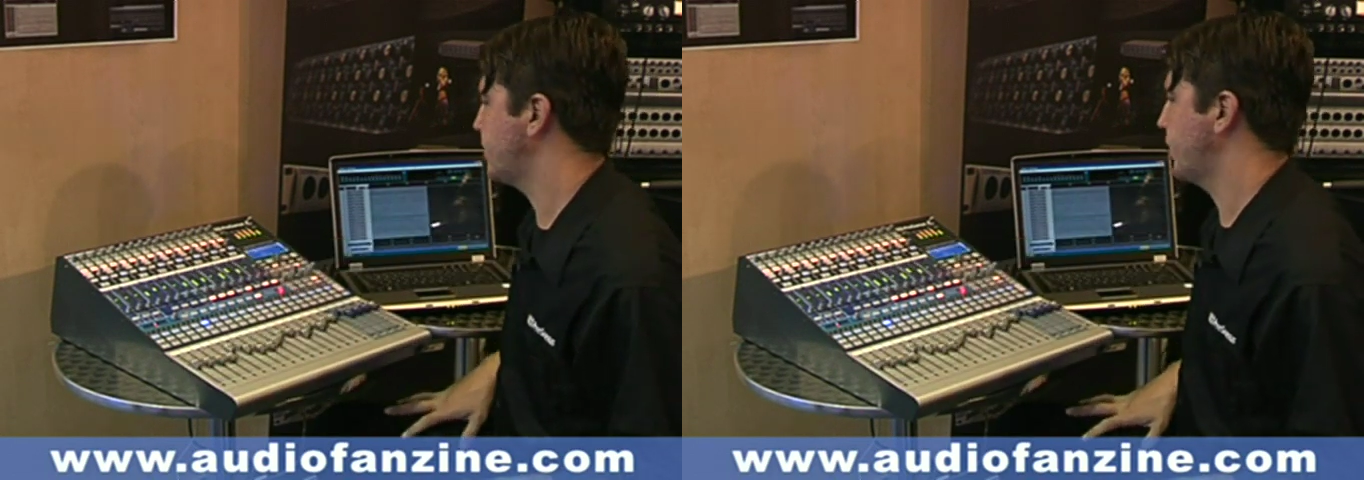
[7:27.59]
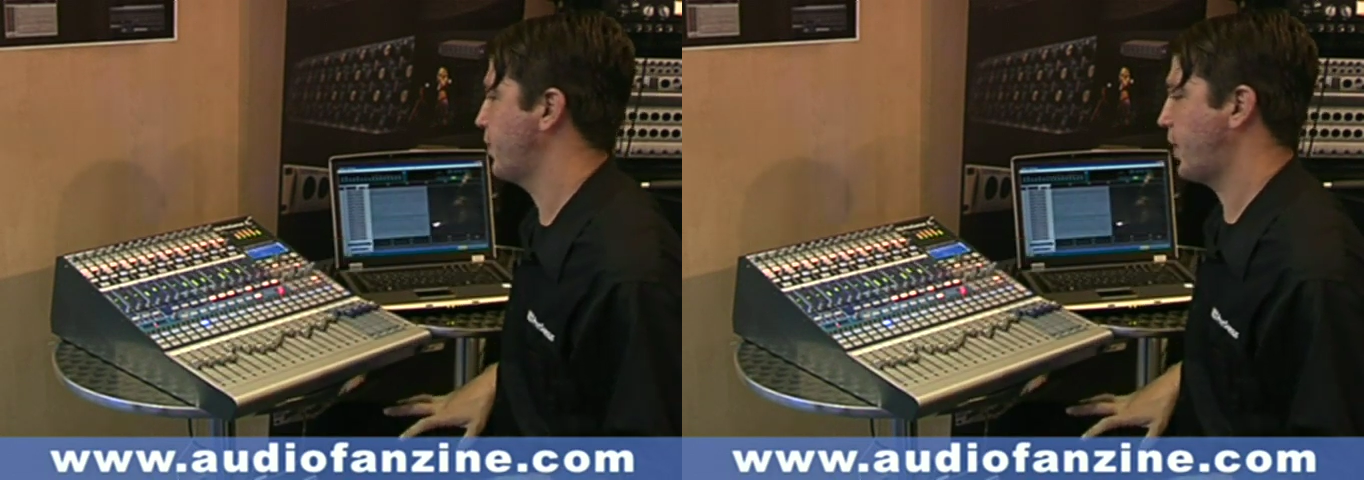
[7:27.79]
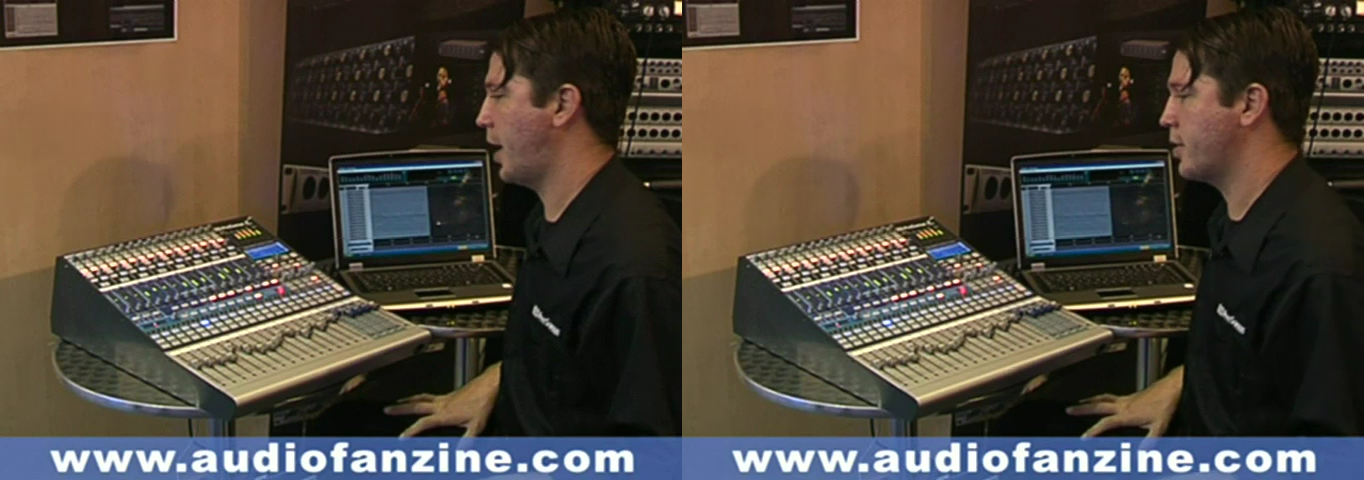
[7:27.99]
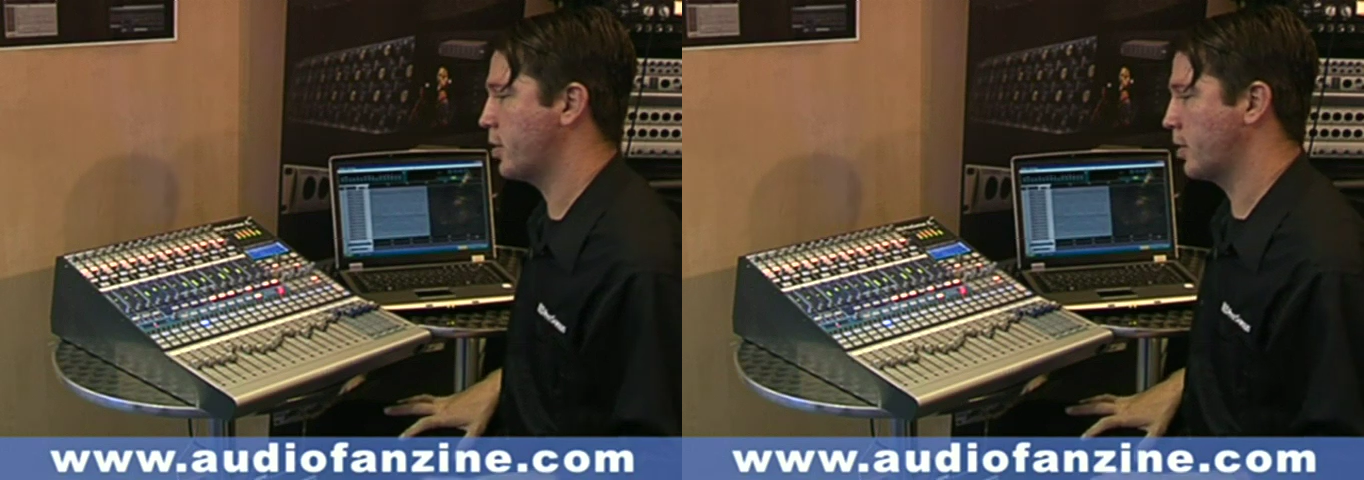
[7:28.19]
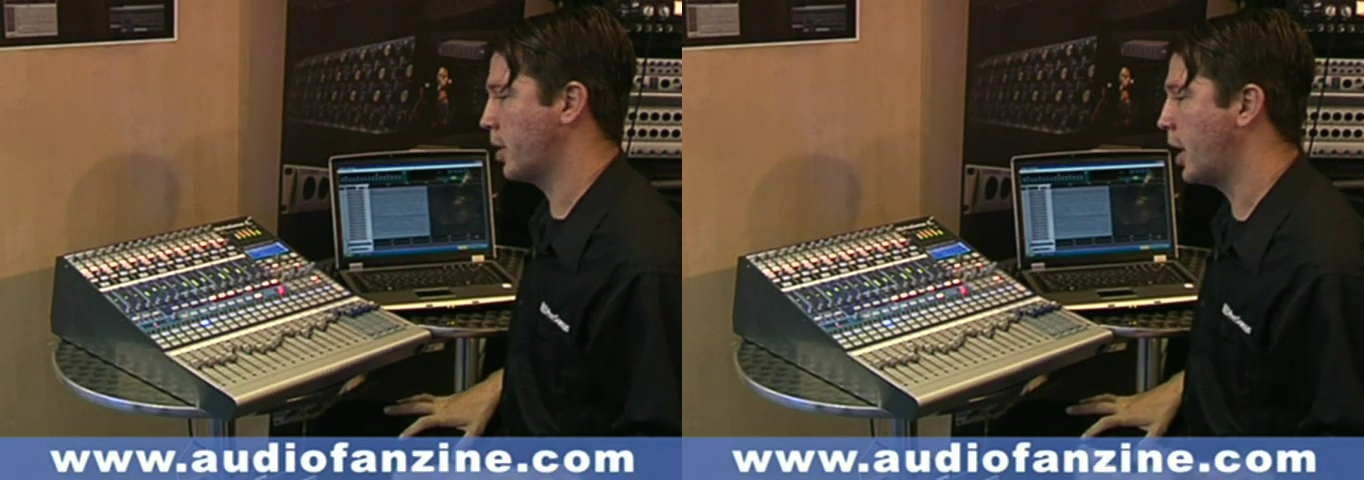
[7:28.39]
so you've got
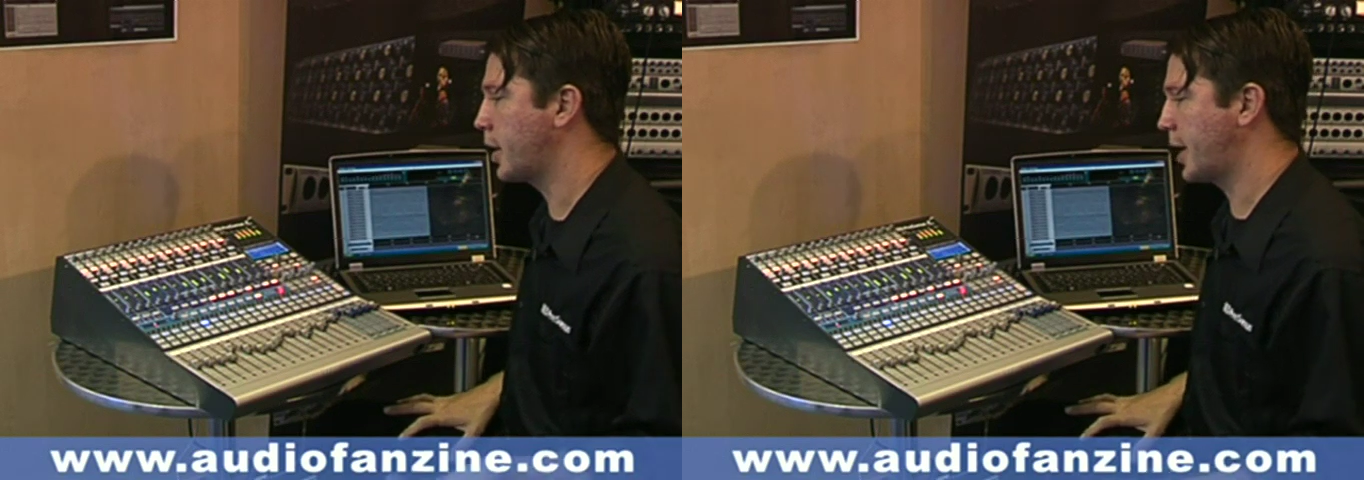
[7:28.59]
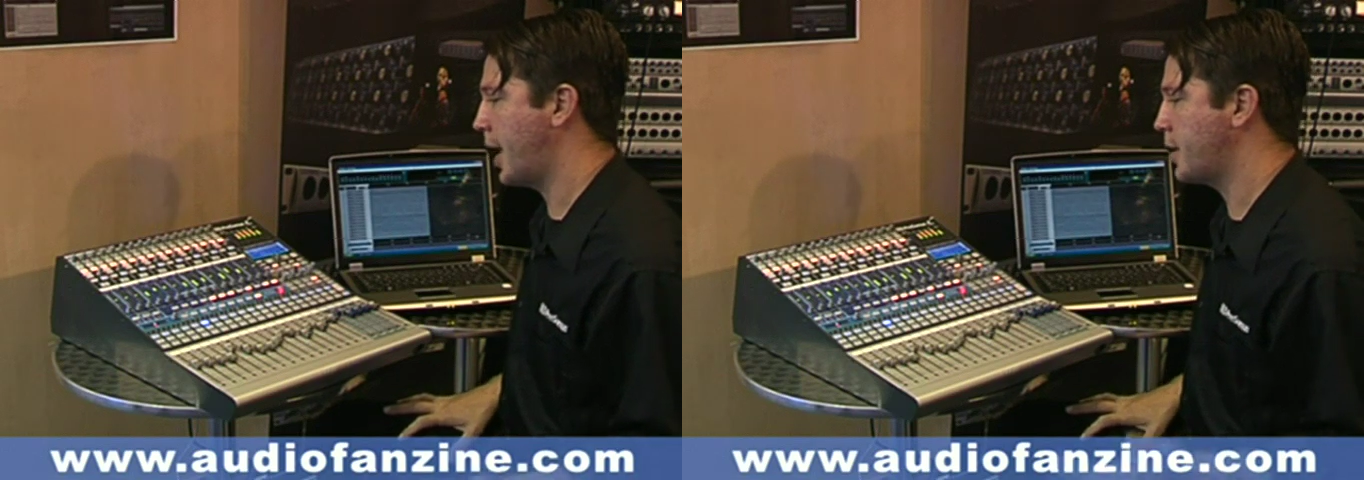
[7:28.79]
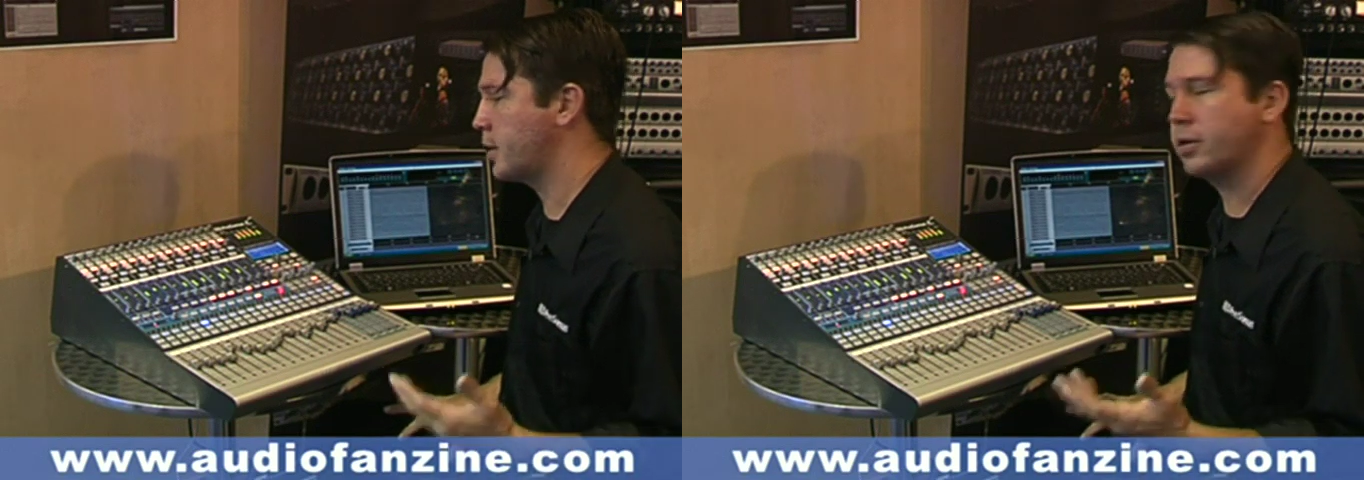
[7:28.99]
your gating,